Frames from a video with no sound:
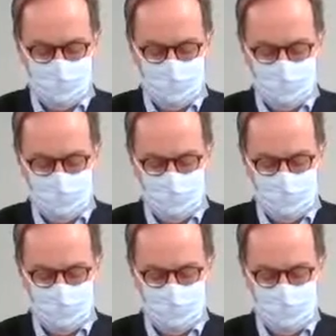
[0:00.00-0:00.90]

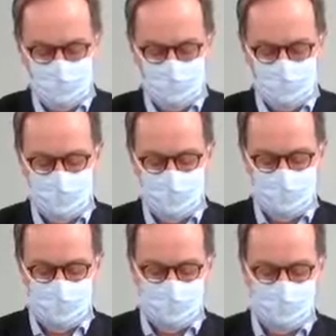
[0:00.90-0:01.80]
redensity 2
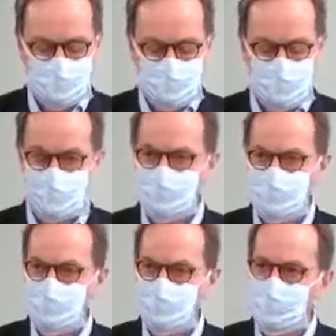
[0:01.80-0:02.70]
deep with
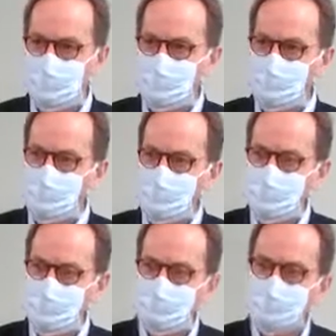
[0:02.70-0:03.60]
redensity
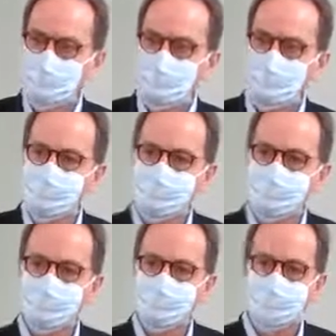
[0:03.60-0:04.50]
1
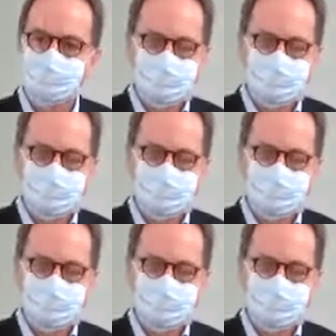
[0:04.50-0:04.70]
superficially?